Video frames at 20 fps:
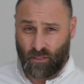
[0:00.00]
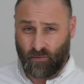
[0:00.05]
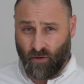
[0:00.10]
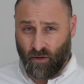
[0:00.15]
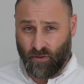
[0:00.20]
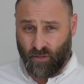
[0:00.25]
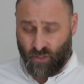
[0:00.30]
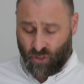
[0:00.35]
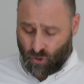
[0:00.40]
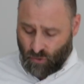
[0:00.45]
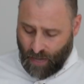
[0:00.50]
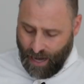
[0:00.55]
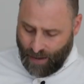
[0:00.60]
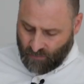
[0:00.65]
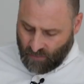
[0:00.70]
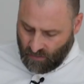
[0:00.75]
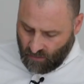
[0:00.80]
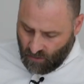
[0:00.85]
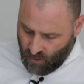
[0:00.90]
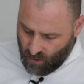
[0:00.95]
of all, the
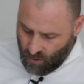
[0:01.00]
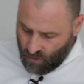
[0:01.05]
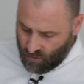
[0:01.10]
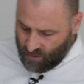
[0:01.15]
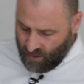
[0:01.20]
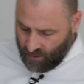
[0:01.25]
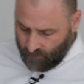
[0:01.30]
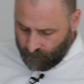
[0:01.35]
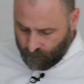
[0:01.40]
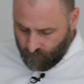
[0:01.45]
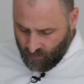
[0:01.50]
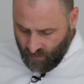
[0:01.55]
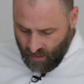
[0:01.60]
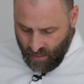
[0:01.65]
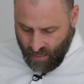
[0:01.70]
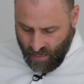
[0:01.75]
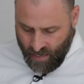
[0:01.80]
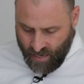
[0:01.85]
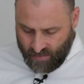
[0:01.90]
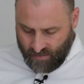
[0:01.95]
strap that they're using
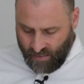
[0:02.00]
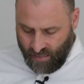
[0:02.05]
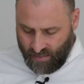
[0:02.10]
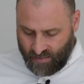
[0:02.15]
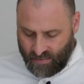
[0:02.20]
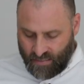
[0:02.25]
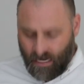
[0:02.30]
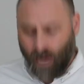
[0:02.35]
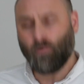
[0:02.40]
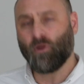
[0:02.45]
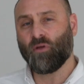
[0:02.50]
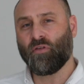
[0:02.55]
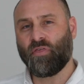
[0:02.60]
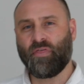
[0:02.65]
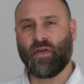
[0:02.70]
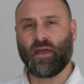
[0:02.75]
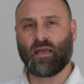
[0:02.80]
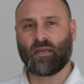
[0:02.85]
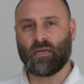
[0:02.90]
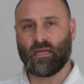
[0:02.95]
is a double
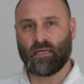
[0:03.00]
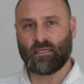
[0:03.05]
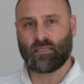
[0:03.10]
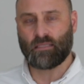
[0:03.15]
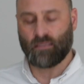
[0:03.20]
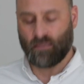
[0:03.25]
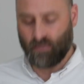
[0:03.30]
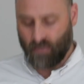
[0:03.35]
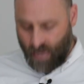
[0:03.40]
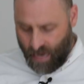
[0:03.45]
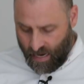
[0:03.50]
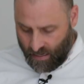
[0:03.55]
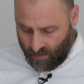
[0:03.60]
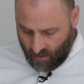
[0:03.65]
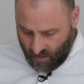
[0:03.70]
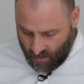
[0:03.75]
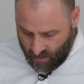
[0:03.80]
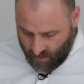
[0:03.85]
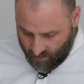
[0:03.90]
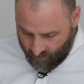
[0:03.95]
thickness
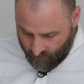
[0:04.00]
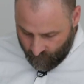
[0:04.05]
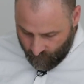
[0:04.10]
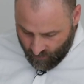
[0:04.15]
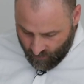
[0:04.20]
nylon